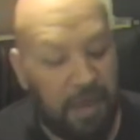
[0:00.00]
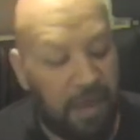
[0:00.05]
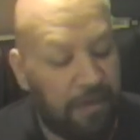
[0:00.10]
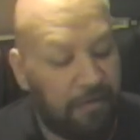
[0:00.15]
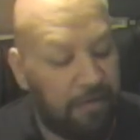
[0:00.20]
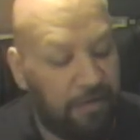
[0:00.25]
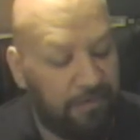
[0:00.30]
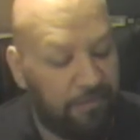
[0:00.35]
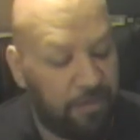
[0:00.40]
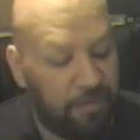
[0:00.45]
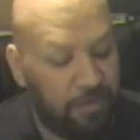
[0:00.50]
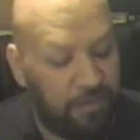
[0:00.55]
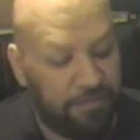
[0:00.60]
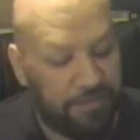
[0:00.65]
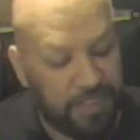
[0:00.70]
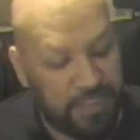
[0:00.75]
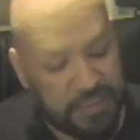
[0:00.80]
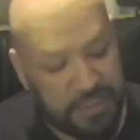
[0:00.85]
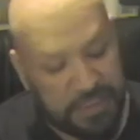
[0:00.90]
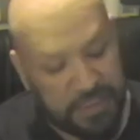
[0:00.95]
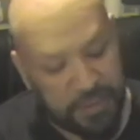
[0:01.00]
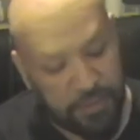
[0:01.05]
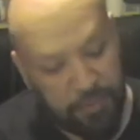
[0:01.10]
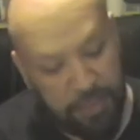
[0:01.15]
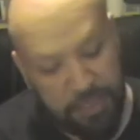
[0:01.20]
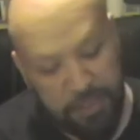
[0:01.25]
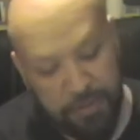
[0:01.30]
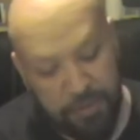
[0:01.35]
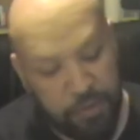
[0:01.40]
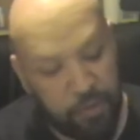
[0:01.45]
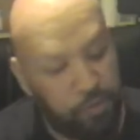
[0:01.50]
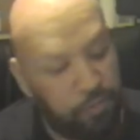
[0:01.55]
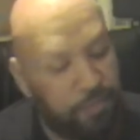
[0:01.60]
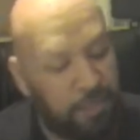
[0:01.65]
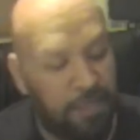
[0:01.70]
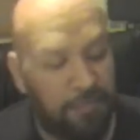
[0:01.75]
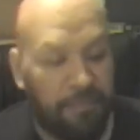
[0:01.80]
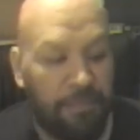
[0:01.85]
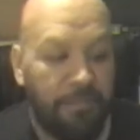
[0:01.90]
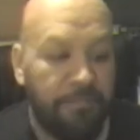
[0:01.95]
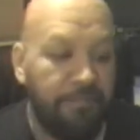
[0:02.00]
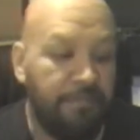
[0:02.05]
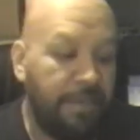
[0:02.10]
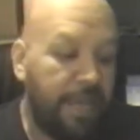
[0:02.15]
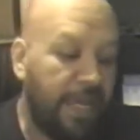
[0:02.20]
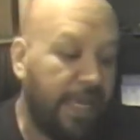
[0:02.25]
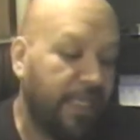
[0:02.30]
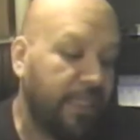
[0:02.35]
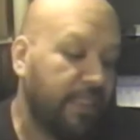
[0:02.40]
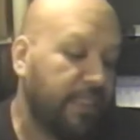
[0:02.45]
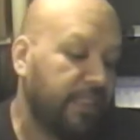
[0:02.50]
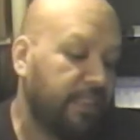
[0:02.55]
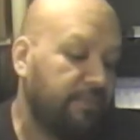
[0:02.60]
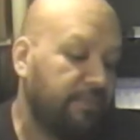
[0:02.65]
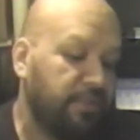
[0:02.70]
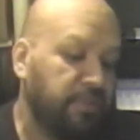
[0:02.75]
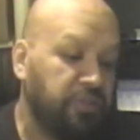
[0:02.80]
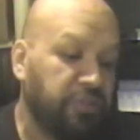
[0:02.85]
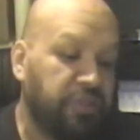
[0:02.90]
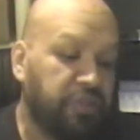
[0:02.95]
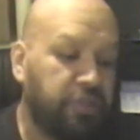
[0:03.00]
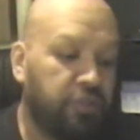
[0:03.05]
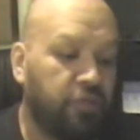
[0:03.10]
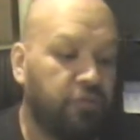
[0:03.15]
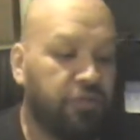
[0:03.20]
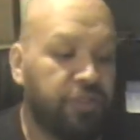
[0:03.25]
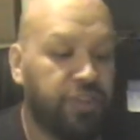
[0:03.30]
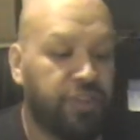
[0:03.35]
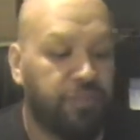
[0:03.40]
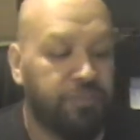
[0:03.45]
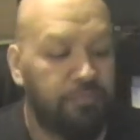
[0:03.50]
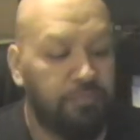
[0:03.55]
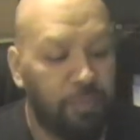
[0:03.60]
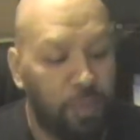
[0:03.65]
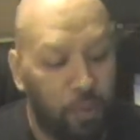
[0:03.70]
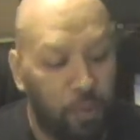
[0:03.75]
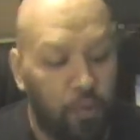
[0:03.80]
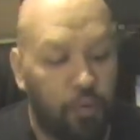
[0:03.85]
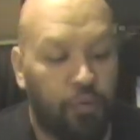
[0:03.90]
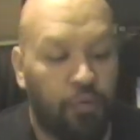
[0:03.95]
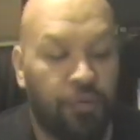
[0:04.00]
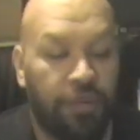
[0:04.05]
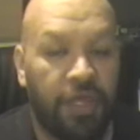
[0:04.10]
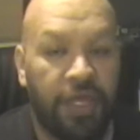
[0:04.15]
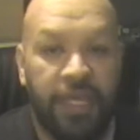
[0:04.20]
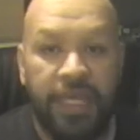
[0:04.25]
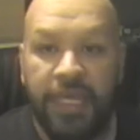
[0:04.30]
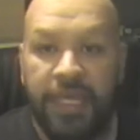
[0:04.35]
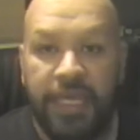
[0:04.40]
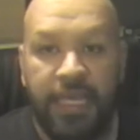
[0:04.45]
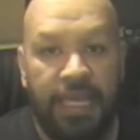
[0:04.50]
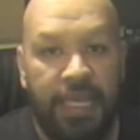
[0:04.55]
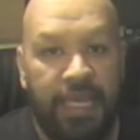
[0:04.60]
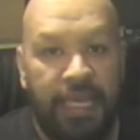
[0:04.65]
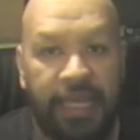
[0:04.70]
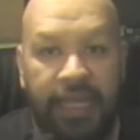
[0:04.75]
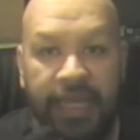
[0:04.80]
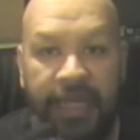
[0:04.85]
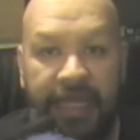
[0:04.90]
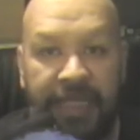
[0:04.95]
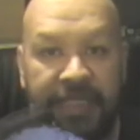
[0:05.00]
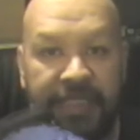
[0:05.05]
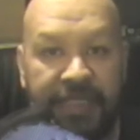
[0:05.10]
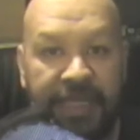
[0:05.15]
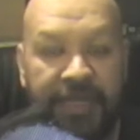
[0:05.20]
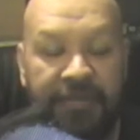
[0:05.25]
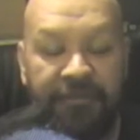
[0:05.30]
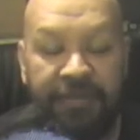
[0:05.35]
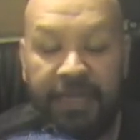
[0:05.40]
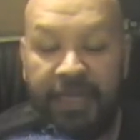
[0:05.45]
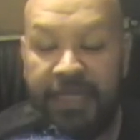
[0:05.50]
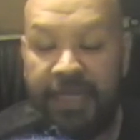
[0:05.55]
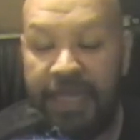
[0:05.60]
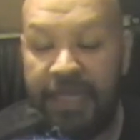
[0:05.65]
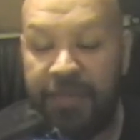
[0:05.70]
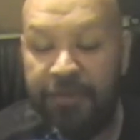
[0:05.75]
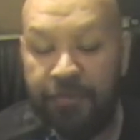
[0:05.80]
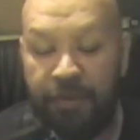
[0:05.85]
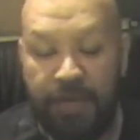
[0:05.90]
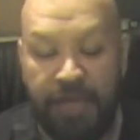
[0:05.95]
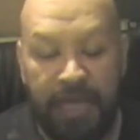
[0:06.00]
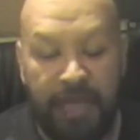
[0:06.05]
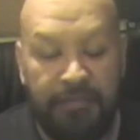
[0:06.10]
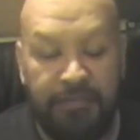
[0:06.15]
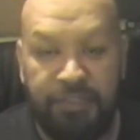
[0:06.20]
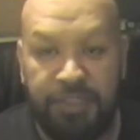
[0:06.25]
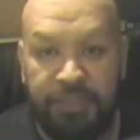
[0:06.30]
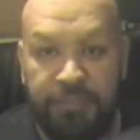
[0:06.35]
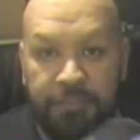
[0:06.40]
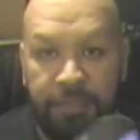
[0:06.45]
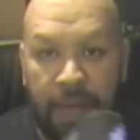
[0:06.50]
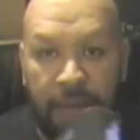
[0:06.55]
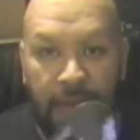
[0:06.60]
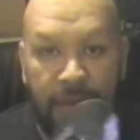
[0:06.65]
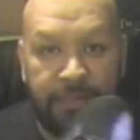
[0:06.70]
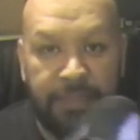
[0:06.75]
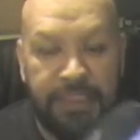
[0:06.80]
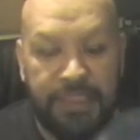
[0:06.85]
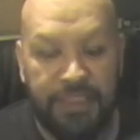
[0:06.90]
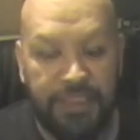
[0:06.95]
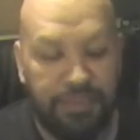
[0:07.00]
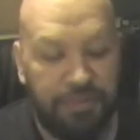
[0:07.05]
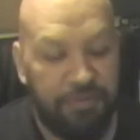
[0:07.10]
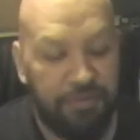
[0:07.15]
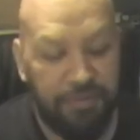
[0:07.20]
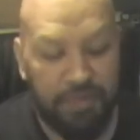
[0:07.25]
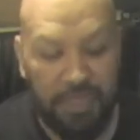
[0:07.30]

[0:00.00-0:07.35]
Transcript: I don't even know if this is suede or nubuck, but man, this feels so smooth. And like I said, man, that 3M just pops at you.